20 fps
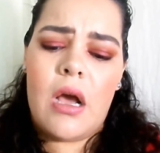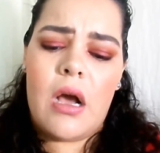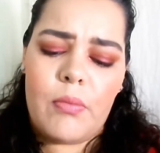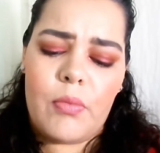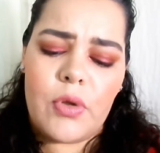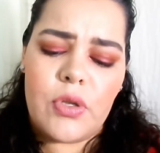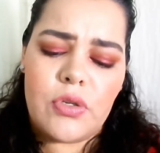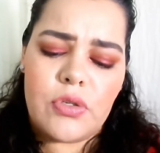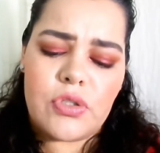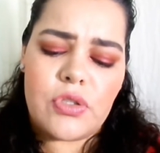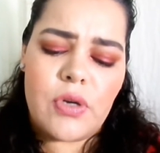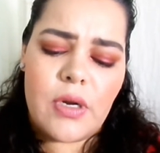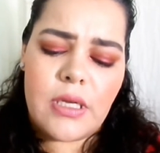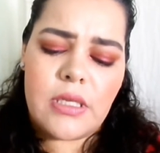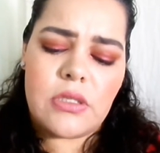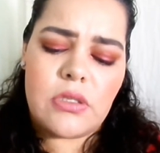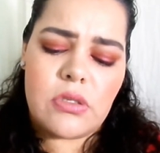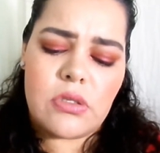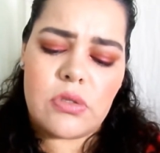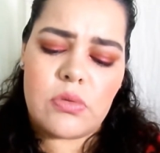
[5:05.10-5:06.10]
when you're
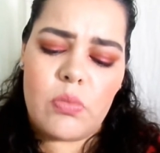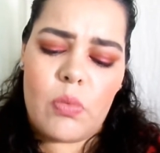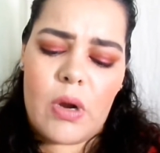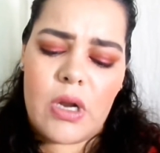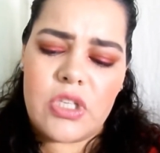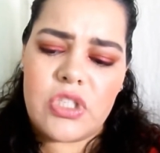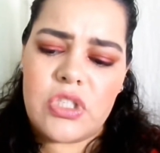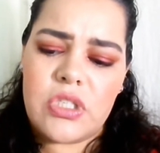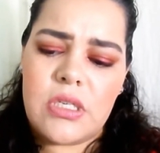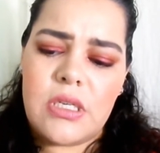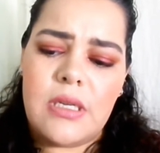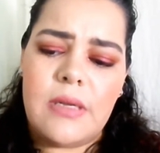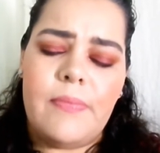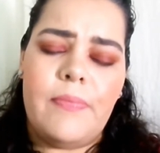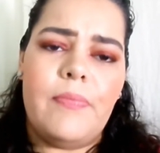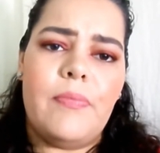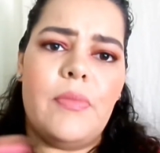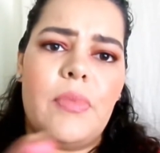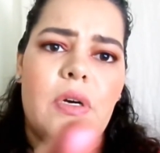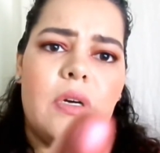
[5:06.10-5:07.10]
trying to swatch it.
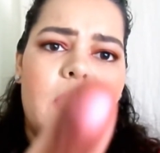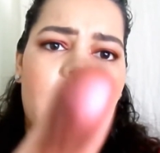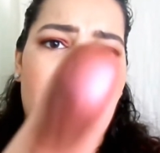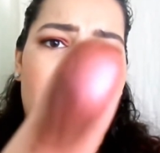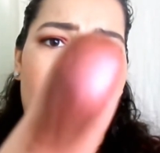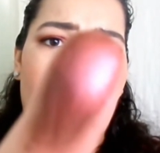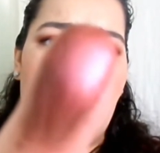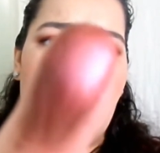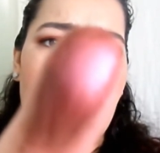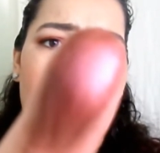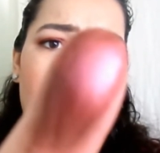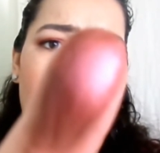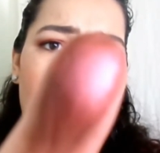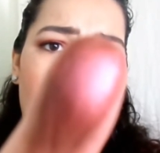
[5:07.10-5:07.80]
But anyway,